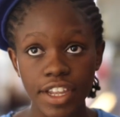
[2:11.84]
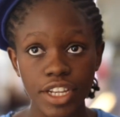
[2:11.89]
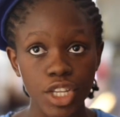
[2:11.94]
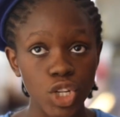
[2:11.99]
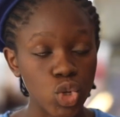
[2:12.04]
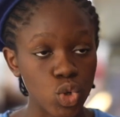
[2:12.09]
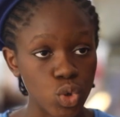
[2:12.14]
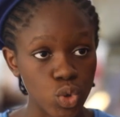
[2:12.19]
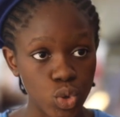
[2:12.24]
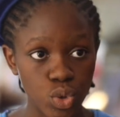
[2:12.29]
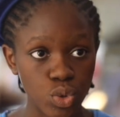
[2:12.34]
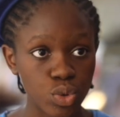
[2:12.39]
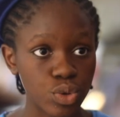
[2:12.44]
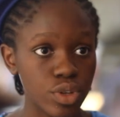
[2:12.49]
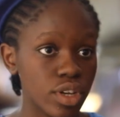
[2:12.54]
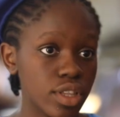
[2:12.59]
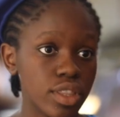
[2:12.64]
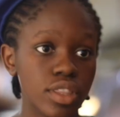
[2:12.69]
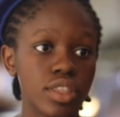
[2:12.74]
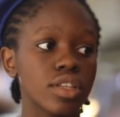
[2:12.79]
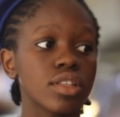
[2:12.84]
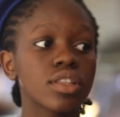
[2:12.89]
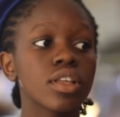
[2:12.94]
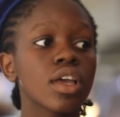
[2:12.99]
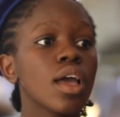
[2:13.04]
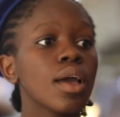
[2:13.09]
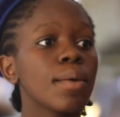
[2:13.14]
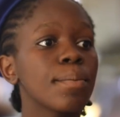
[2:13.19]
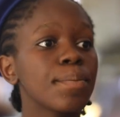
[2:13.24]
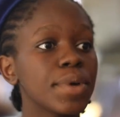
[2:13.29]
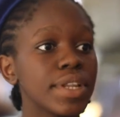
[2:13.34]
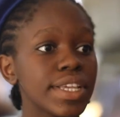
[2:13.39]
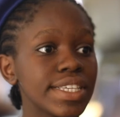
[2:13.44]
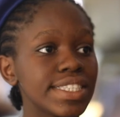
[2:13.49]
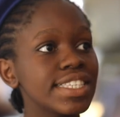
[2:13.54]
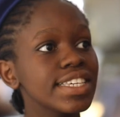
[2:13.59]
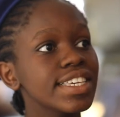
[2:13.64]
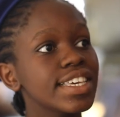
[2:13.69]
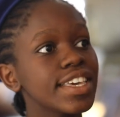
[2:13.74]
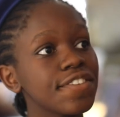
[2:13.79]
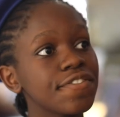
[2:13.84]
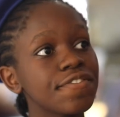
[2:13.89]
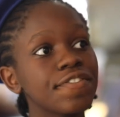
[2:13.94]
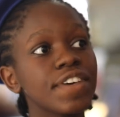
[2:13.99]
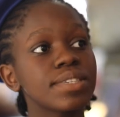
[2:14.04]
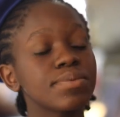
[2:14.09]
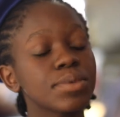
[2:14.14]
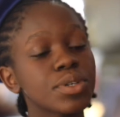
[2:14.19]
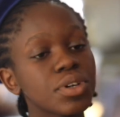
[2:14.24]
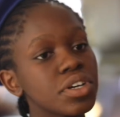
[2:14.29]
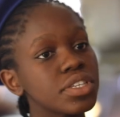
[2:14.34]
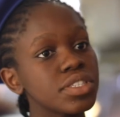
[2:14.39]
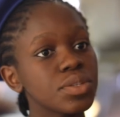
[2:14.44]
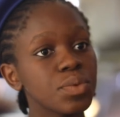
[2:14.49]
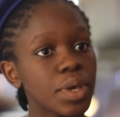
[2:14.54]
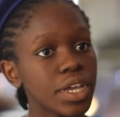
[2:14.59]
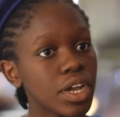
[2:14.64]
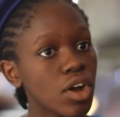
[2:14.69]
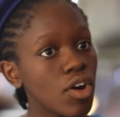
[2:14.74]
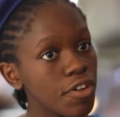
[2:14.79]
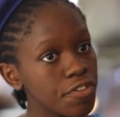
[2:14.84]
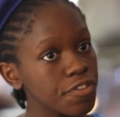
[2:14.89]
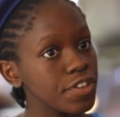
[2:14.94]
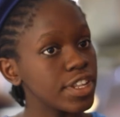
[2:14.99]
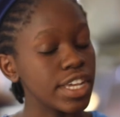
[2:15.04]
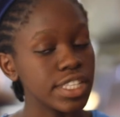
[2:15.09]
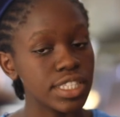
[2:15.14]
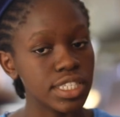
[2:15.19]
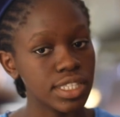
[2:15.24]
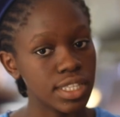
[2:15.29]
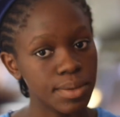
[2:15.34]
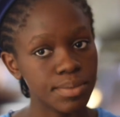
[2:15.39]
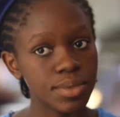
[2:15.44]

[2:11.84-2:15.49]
any logo, nothing. But they still came first because they were confident in